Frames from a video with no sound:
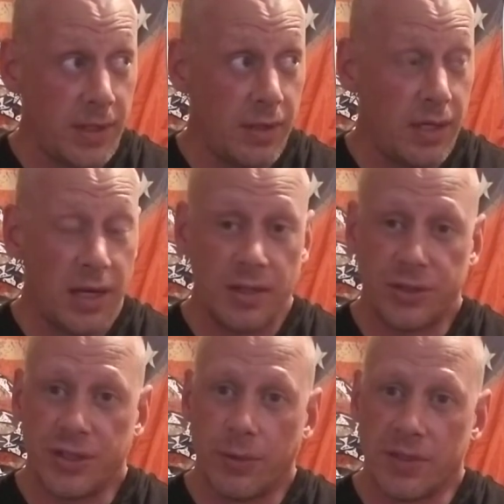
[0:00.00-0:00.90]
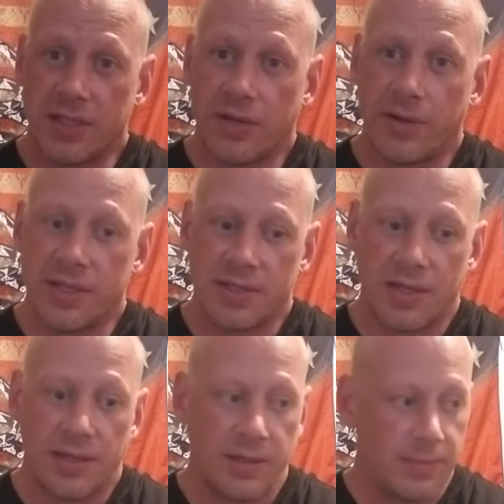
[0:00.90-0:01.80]
what's that
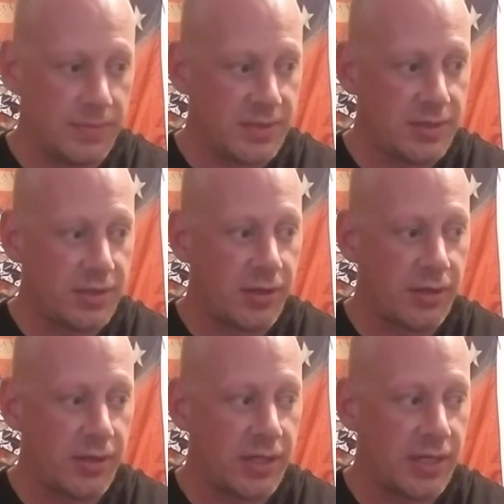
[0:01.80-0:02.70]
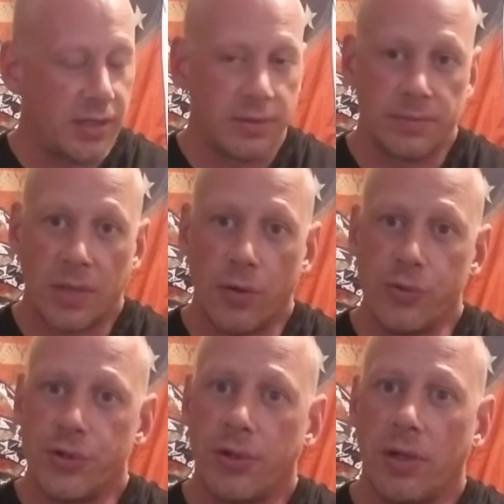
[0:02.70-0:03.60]
racing tar called?
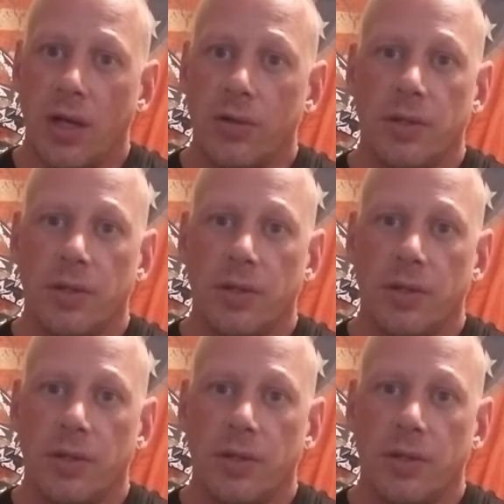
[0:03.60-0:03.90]
Hosier. I